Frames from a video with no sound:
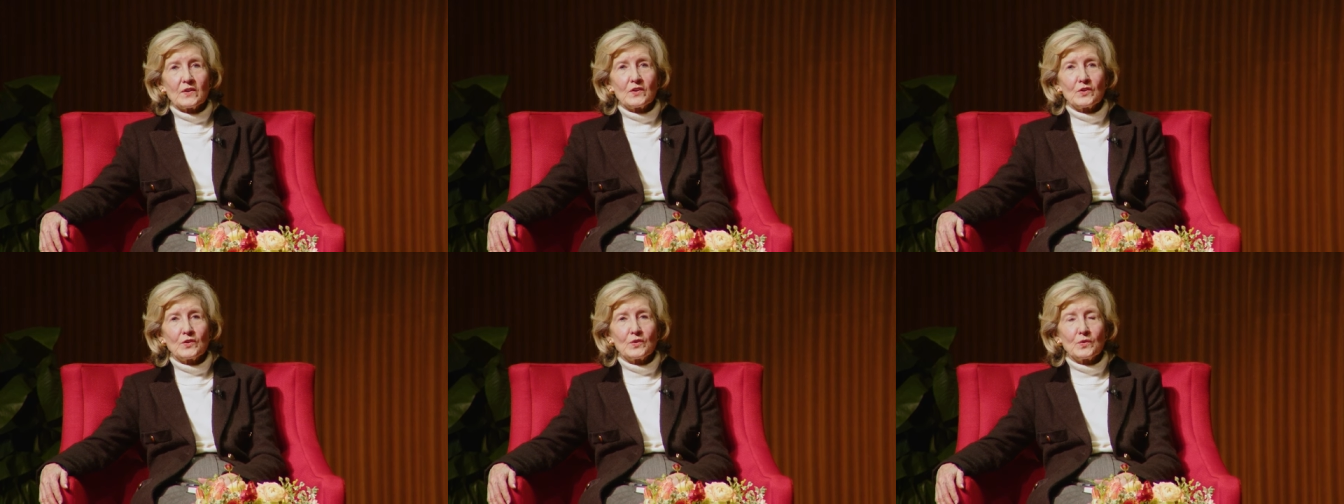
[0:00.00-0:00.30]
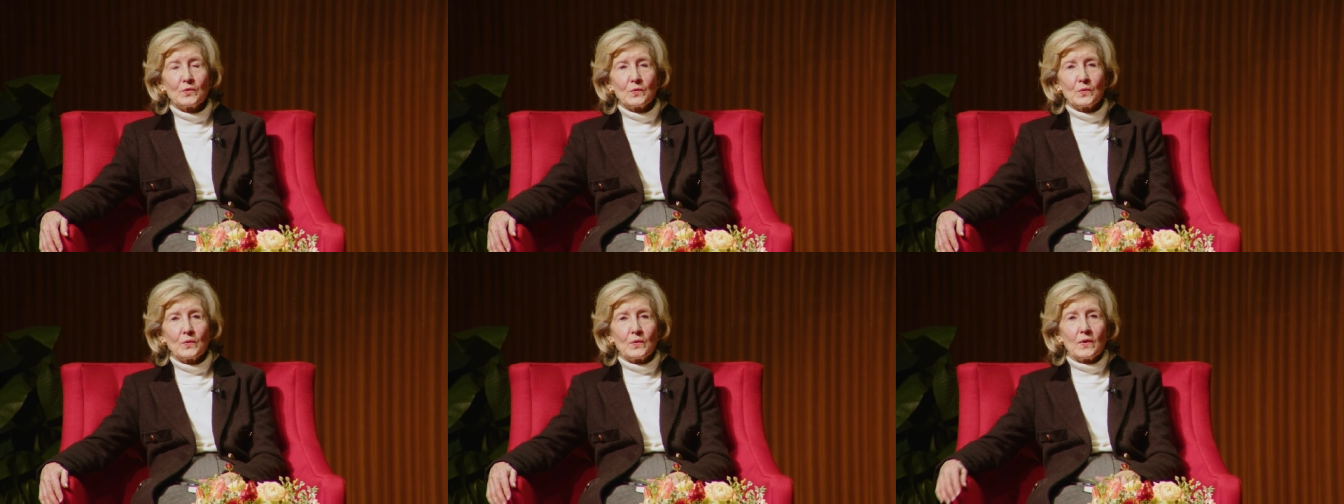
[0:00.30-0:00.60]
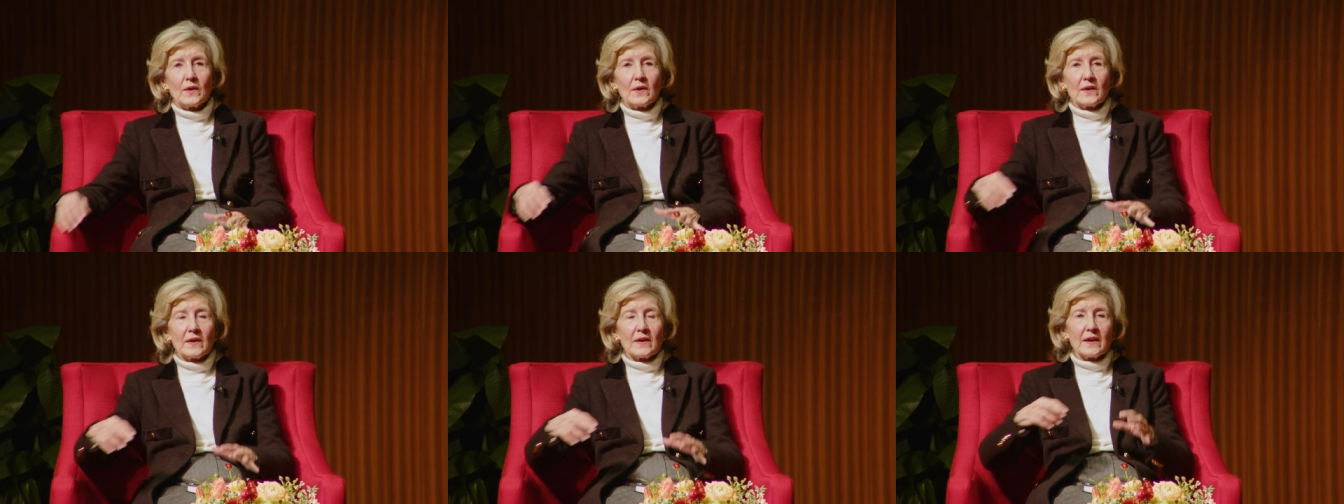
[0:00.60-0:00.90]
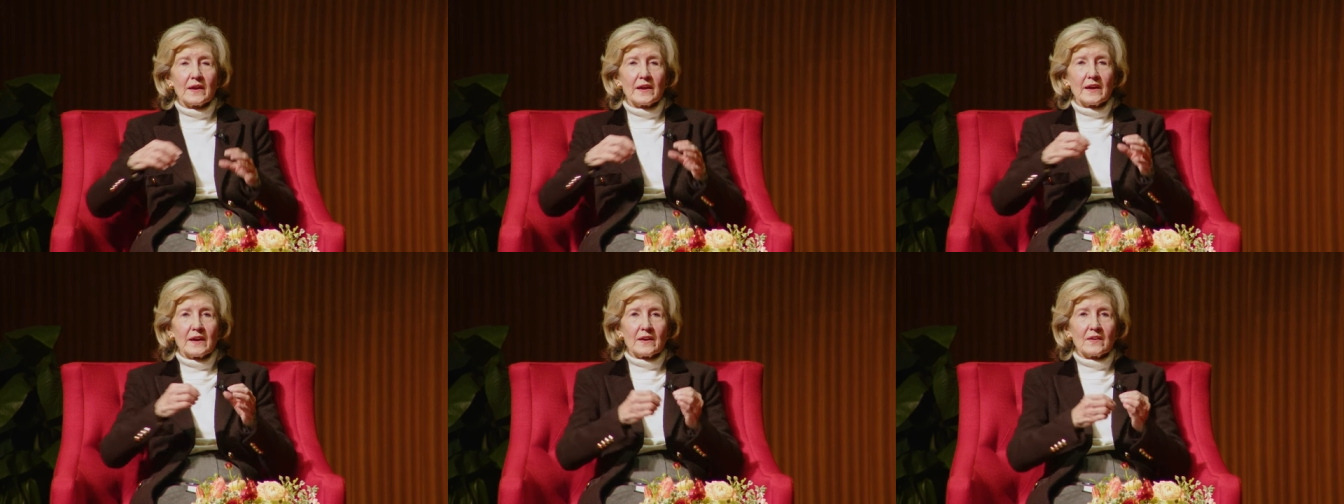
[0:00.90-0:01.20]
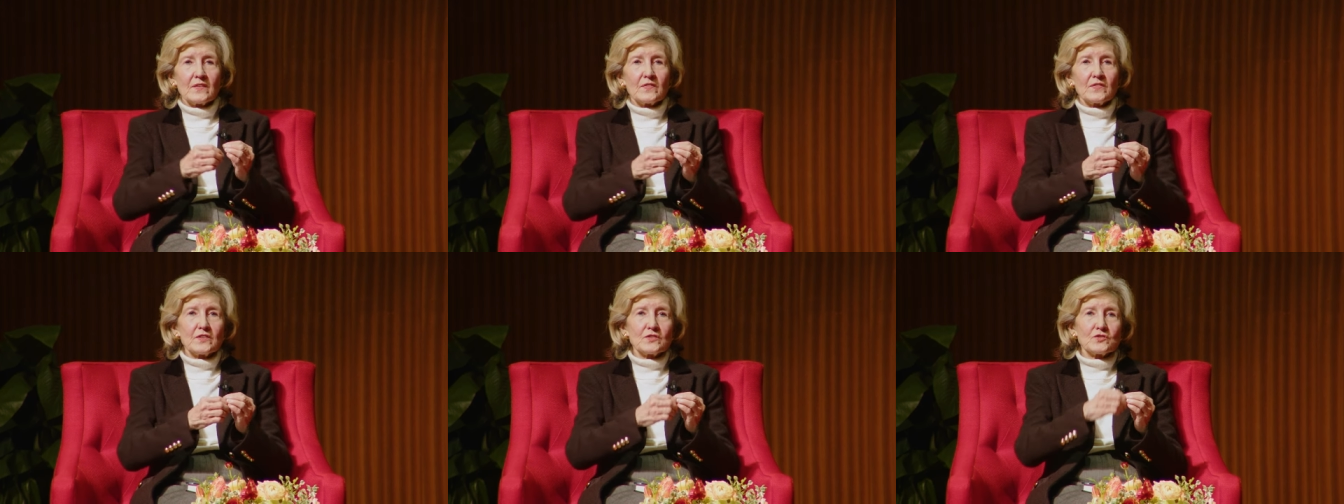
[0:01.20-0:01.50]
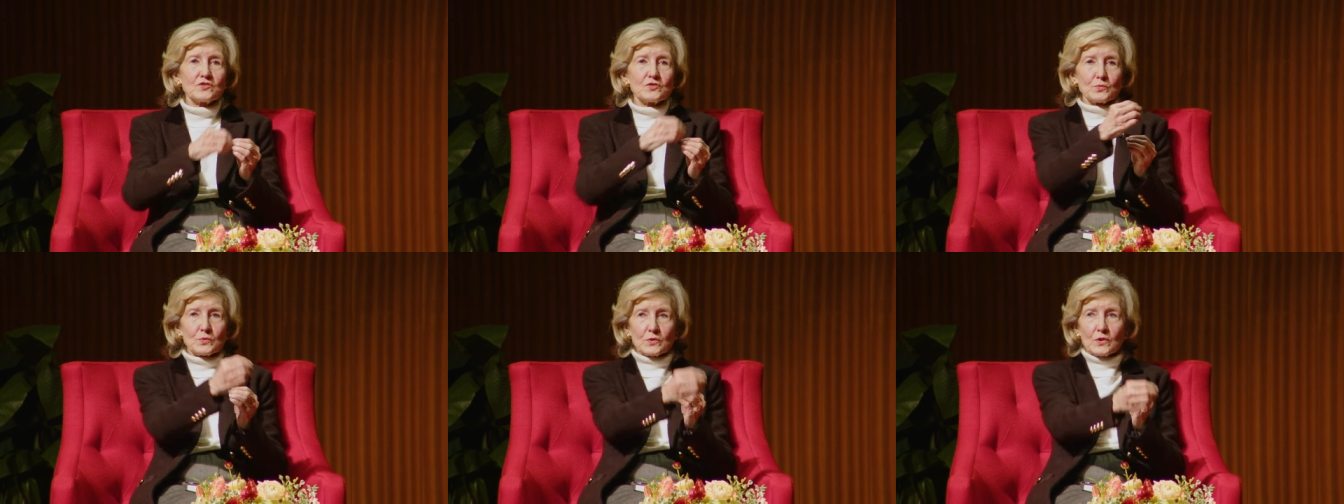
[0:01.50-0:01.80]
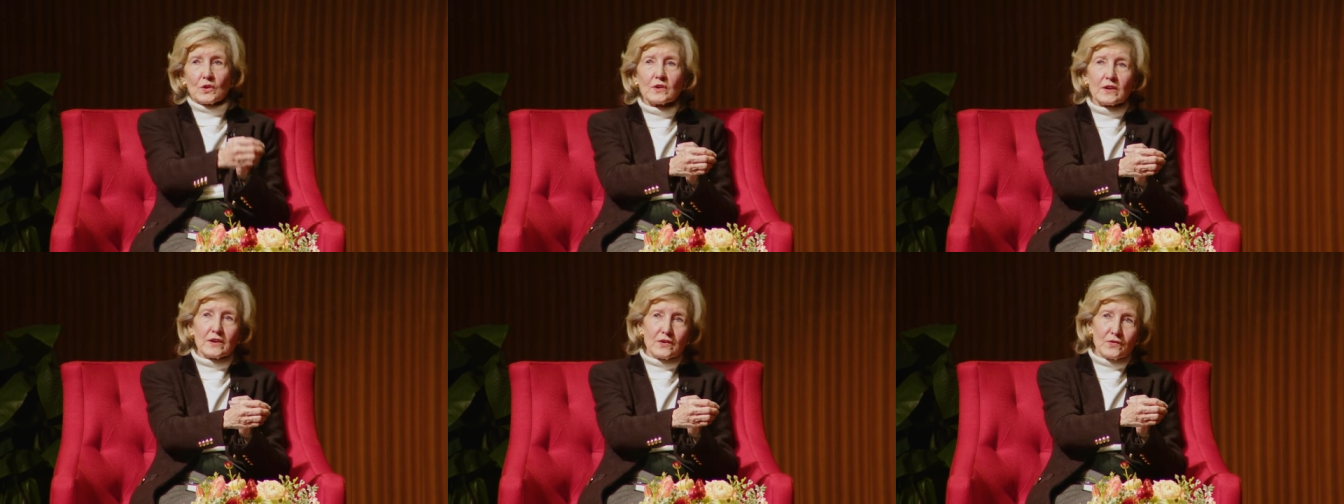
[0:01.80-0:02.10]
you get that you were
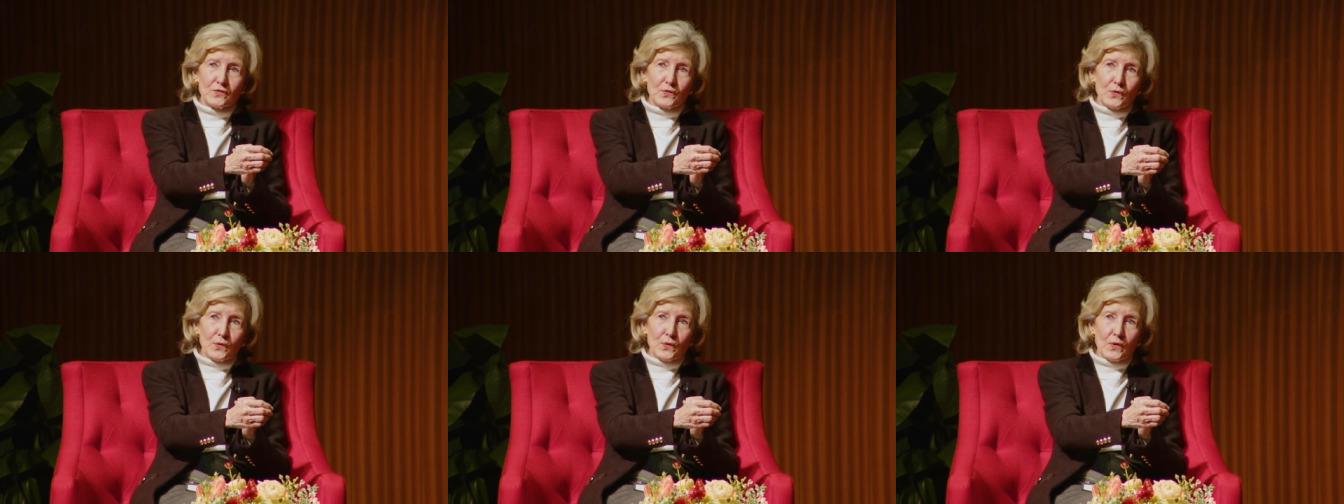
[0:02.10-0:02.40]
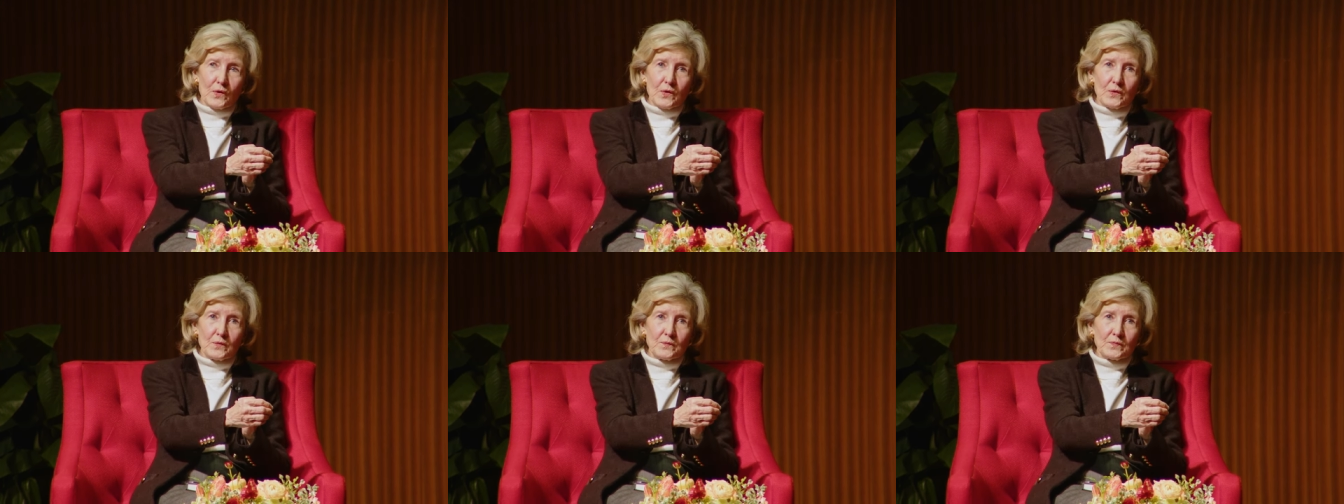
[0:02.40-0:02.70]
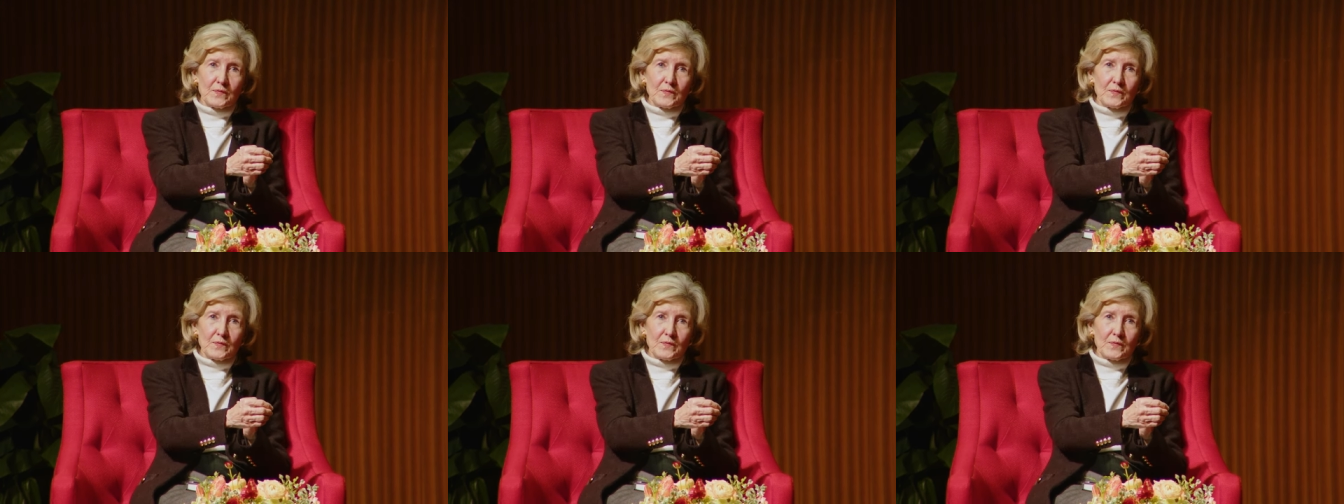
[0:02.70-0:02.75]
looking for,